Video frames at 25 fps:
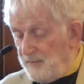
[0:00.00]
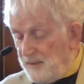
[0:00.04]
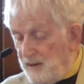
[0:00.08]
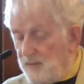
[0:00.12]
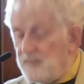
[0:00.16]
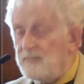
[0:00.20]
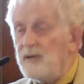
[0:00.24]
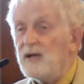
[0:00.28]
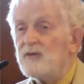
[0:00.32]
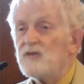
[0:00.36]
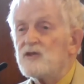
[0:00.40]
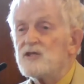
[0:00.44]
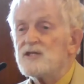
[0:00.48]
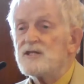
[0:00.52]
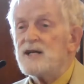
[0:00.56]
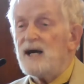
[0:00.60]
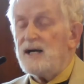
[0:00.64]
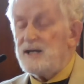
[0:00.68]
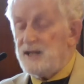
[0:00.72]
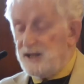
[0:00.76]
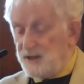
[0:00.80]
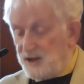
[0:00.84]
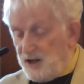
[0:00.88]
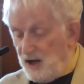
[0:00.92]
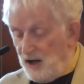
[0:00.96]
But months
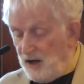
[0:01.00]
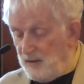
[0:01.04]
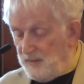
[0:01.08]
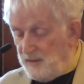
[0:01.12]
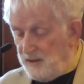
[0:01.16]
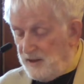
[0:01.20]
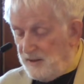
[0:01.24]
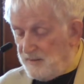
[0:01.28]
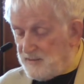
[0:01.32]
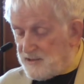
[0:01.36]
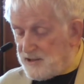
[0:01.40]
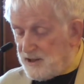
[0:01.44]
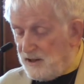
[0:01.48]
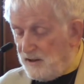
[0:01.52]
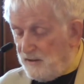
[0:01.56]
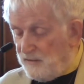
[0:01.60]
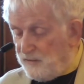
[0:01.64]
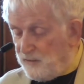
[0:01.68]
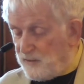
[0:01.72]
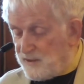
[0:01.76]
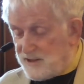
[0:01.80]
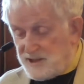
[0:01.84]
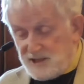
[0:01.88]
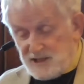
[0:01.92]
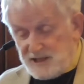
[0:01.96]
later, Comey
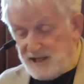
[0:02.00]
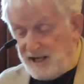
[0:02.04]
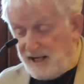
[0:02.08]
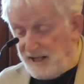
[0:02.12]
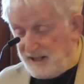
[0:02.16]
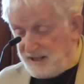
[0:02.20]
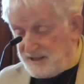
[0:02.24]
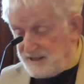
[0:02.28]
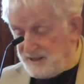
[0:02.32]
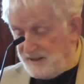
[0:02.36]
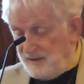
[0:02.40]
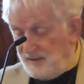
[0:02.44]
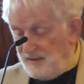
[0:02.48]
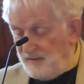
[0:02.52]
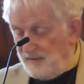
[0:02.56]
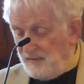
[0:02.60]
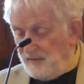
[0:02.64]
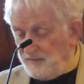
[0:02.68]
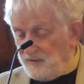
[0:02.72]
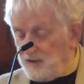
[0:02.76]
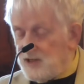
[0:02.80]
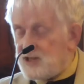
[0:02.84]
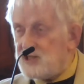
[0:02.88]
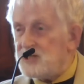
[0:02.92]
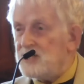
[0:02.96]
himself was sacked,
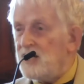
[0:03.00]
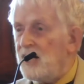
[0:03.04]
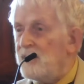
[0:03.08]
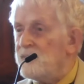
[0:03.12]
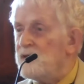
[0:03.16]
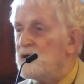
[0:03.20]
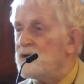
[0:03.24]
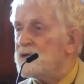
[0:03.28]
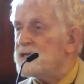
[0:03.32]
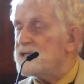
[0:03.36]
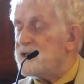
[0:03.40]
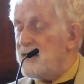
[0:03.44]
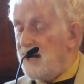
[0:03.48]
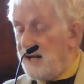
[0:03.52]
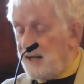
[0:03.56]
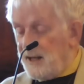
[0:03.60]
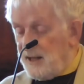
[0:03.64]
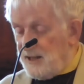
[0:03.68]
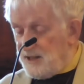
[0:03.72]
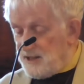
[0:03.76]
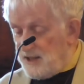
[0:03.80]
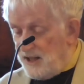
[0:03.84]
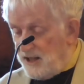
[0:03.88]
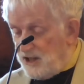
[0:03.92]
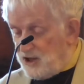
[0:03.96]
and this time there was an
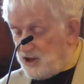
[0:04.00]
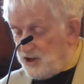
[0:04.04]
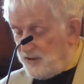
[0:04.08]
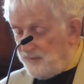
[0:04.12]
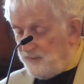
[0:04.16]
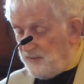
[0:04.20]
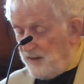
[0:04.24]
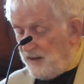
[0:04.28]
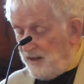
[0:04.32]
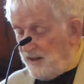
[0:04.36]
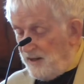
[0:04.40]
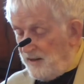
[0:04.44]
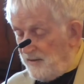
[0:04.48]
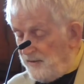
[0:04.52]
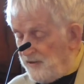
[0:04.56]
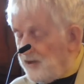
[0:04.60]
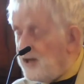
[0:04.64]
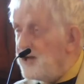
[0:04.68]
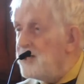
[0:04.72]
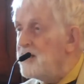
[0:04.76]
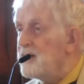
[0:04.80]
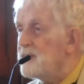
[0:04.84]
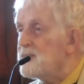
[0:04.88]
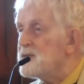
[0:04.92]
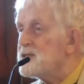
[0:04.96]
accusation that
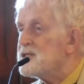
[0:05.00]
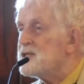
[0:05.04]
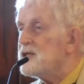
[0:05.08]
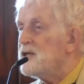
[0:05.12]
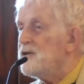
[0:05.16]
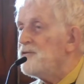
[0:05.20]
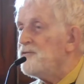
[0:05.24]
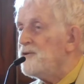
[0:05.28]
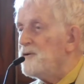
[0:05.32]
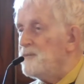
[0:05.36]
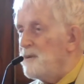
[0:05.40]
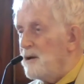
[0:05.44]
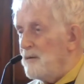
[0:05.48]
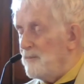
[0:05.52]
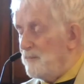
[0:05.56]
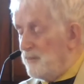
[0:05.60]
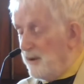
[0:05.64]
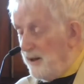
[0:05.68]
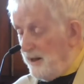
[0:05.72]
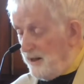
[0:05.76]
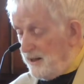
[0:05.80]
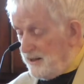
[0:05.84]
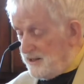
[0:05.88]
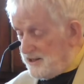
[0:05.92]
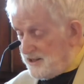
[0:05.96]
he himself had been
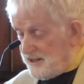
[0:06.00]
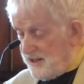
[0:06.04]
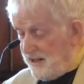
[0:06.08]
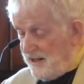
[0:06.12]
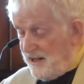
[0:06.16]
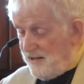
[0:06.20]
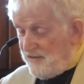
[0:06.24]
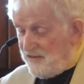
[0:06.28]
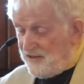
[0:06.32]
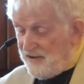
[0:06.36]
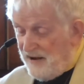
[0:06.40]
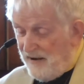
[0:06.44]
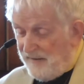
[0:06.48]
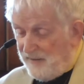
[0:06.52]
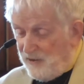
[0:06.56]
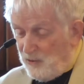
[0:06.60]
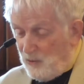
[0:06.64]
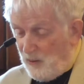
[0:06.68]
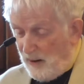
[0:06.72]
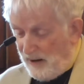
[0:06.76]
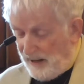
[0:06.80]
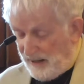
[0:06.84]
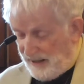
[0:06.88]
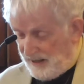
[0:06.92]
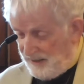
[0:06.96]
biased the other
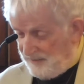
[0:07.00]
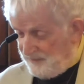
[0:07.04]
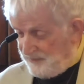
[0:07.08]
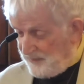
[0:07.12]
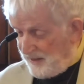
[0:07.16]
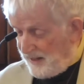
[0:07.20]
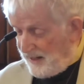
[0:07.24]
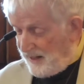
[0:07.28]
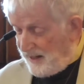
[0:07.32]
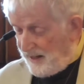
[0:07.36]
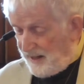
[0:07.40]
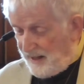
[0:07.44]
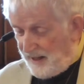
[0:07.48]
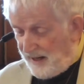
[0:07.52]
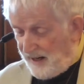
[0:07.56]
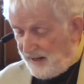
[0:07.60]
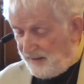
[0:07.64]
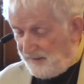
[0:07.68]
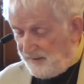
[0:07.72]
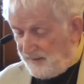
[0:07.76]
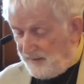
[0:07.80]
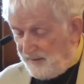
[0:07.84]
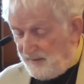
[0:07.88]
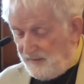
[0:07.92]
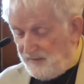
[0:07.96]
way.
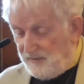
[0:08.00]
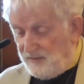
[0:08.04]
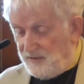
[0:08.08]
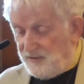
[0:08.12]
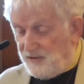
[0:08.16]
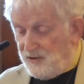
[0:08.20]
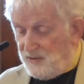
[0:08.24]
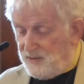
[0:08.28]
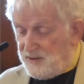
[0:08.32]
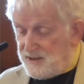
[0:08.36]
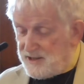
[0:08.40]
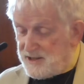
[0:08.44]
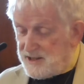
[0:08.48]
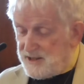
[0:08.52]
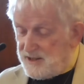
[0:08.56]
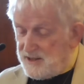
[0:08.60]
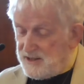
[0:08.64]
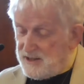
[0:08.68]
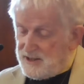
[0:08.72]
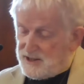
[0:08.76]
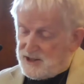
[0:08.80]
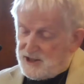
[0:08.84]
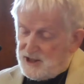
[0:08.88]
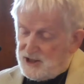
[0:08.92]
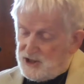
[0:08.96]
And there was
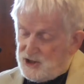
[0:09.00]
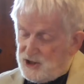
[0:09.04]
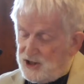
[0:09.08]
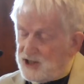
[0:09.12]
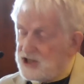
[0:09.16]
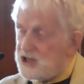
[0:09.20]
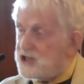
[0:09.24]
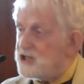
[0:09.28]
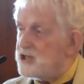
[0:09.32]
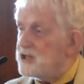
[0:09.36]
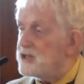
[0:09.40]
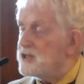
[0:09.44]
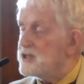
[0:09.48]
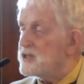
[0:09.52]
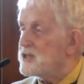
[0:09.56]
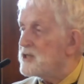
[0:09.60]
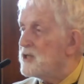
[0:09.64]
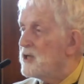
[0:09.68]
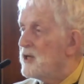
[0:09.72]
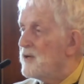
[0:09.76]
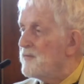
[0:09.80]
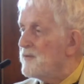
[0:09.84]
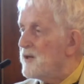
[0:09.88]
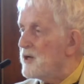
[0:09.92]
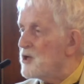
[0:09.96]
suggestions
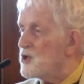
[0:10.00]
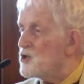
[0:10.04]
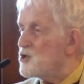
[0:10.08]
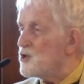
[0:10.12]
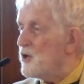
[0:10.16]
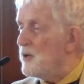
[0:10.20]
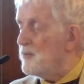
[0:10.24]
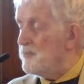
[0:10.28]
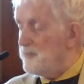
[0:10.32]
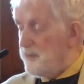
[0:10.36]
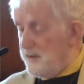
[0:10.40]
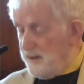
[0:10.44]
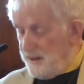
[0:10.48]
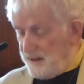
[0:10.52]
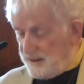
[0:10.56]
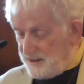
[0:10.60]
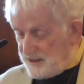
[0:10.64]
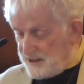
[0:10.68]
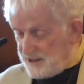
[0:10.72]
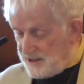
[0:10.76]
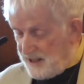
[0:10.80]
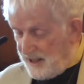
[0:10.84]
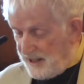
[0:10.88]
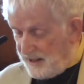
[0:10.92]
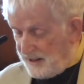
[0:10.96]
that Trump, in
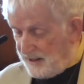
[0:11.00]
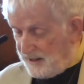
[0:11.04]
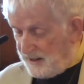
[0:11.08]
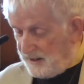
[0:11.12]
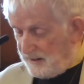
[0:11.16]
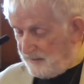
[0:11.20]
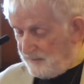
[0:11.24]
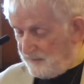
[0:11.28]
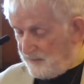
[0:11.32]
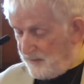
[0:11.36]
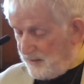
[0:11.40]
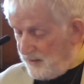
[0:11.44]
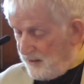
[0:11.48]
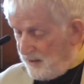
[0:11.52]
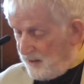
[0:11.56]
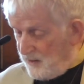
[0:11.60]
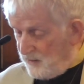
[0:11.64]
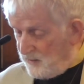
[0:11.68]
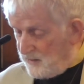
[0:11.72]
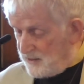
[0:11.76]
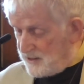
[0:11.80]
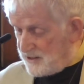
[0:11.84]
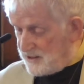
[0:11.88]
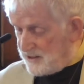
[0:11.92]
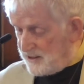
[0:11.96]
sacking him,
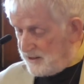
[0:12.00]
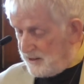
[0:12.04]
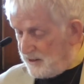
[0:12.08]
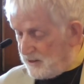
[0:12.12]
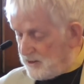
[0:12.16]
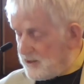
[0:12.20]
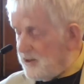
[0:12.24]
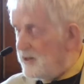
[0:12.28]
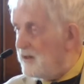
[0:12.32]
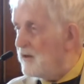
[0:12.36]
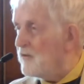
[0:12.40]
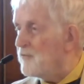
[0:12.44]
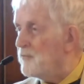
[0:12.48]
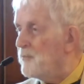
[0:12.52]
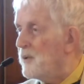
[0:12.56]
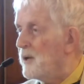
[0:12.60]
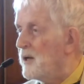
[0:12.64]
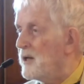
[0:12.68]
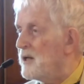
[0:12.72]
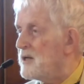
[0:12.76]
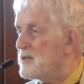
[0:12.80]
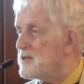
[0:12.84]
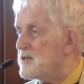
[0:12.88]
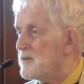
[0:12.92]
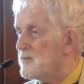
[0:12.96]
was guilty of
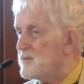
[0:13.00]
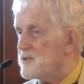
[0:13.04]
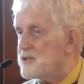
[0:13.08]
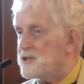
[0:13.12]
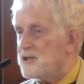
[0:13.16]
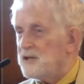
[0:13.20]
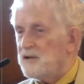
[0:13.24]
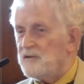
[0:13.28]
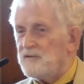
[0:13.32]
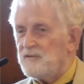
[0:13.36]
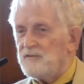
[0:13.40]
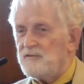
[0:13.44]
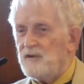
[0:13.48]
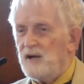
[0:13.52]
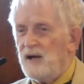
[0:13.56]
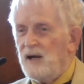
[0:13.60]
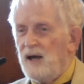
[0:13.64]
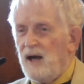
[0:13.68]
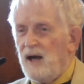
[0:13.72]
bias himself.